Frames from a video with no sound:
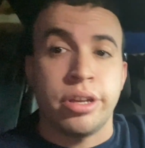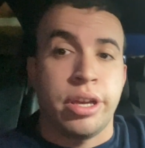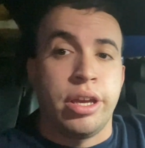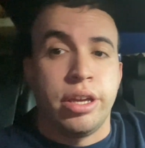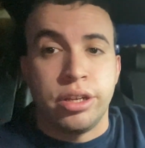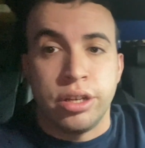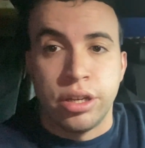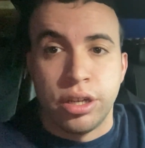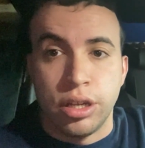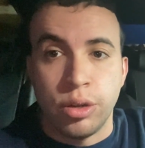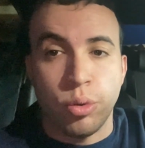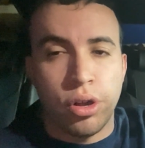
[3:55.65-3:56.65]
And
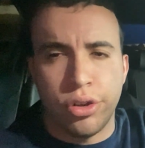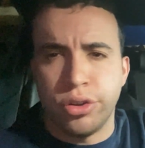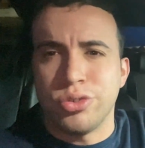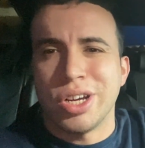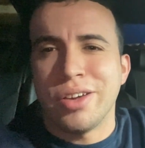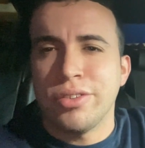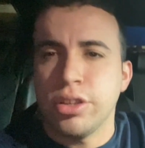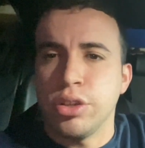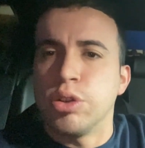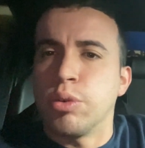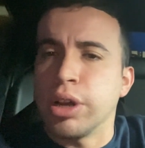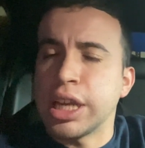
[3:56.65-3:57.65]
while you're driving, you
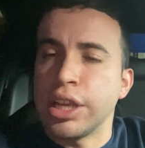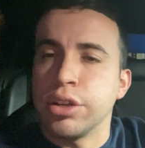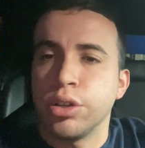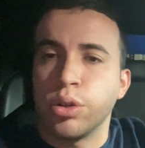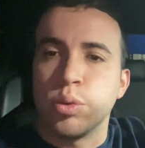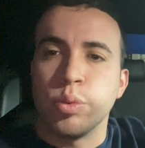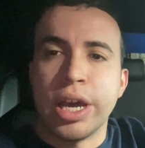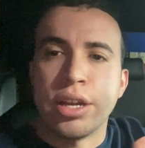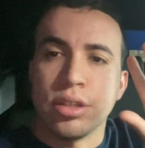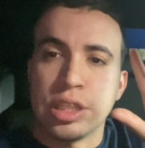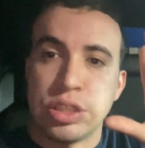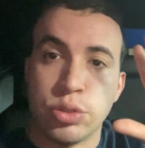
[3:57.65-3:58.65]
don't want to hear no
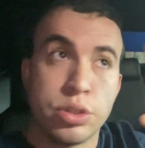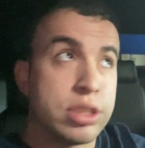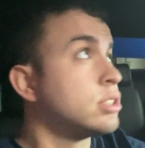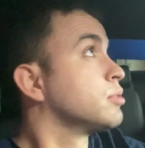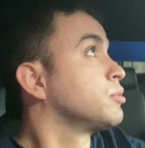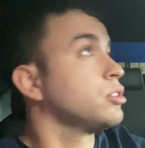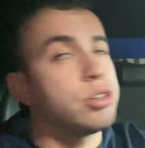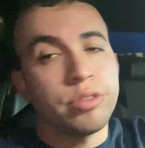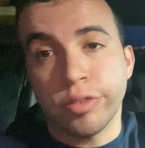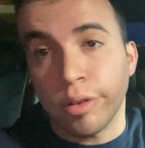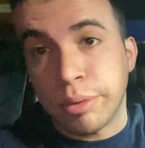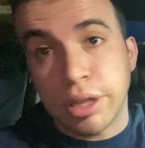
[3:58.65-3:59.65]
rattling noise,
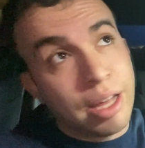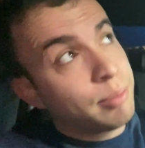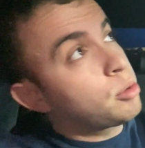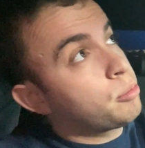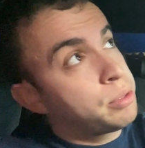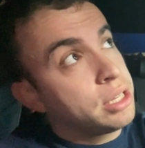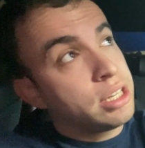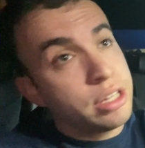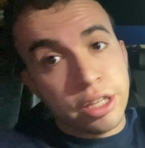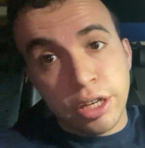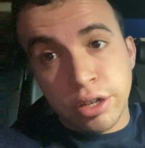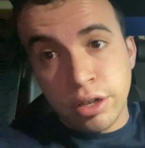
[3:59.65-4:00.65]
from a light bulb being in
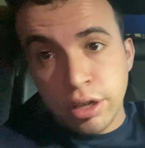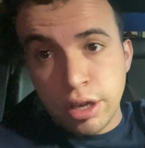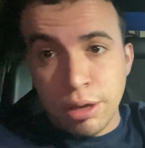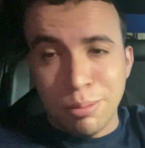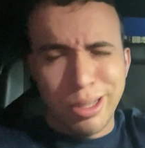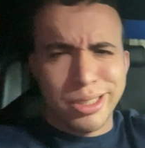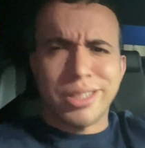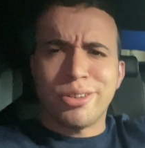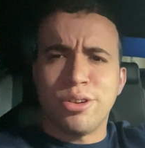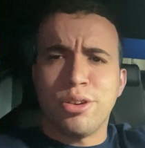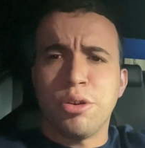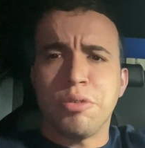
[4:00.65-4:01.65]
there. Plus, I
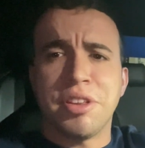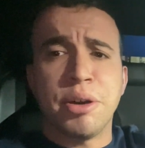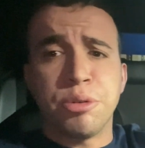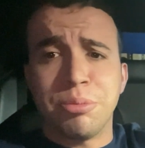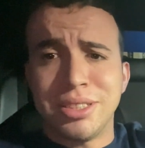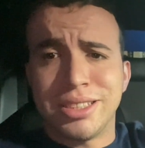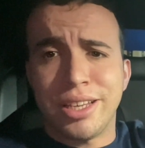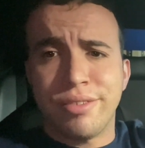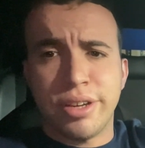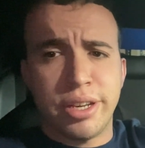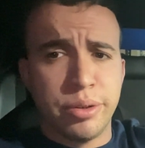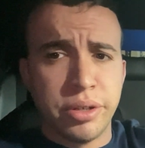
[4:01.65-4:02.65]
don't know if that would be safe
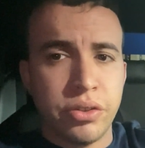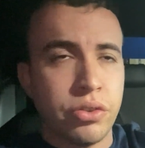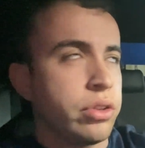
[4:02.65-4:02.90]
anyways.